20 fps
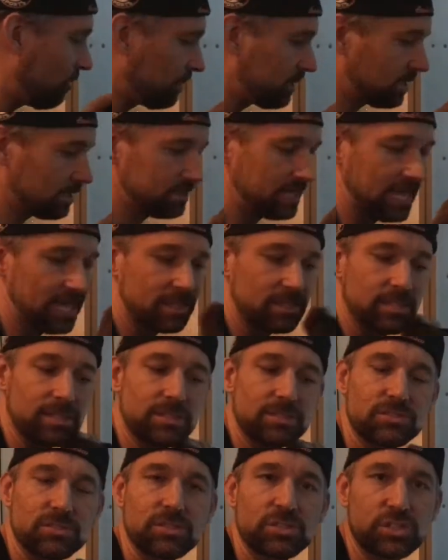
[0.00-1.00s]
I'm going to take
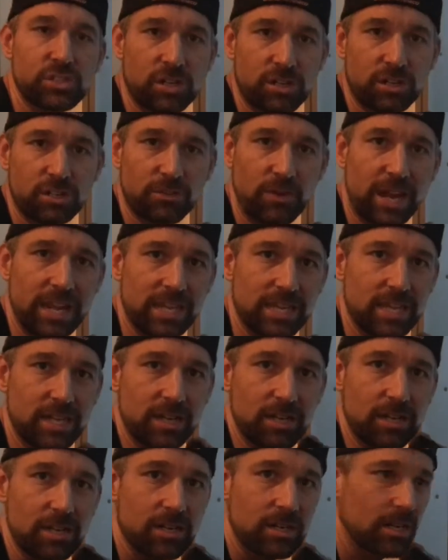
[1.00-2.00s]
this shirt right
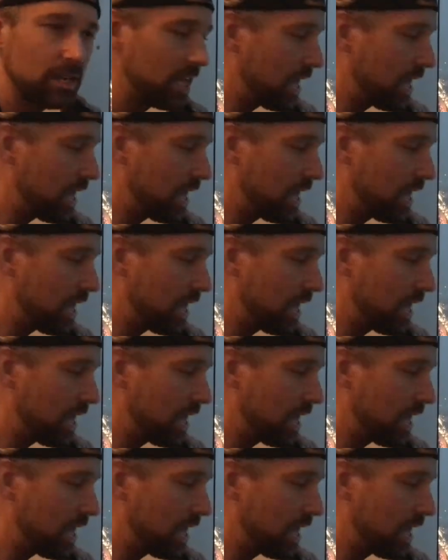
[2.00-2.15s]
here